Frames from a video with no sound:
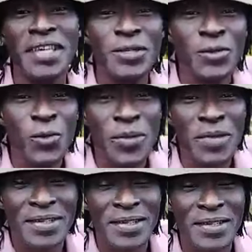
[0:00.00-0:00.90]
what it talk
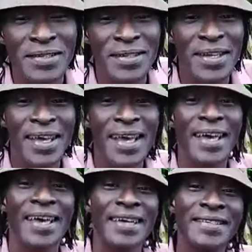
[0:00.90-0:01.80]
will make sense.
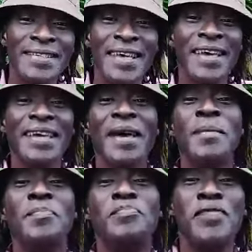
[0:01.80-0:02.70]
It say
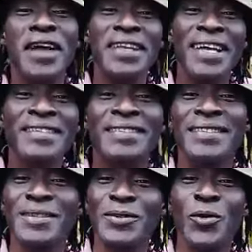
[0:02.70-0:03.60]
in
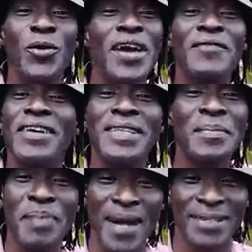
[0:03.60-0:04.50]
pregnancy no go ever
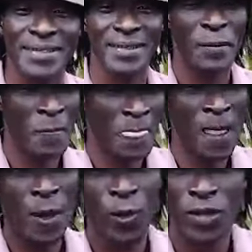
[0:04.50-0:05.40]
depart.
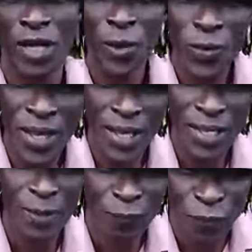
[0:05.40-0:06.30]
When I we
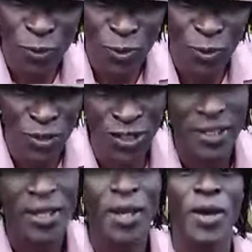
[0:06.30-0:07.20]
clap for
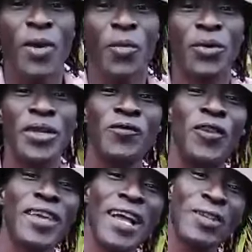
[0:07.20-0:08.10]
Julie. We
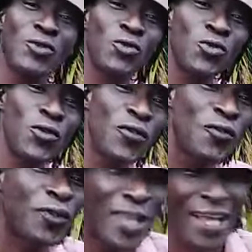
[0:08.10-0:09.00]
need forget a
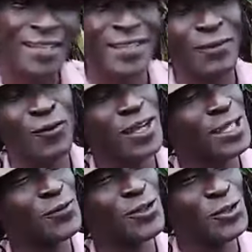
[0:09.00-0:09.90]
trophy for that. I
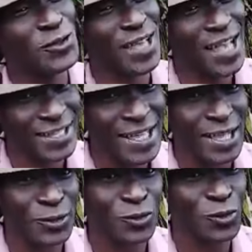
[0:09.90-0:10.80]
forget for just add
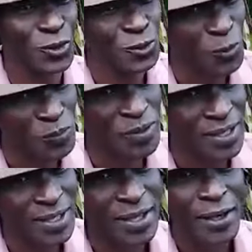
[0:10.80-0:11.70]
that to the
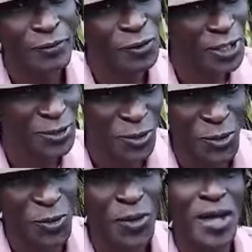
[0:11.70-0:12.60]
topic a few days
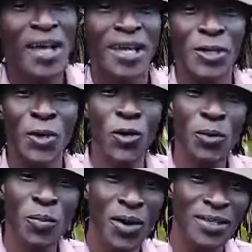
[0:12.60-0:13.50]
ago. You
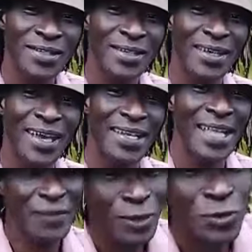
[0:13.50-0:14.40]
know, but
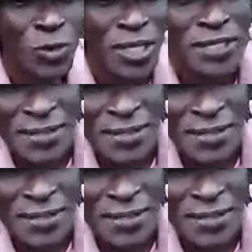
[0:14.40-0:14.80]
it never too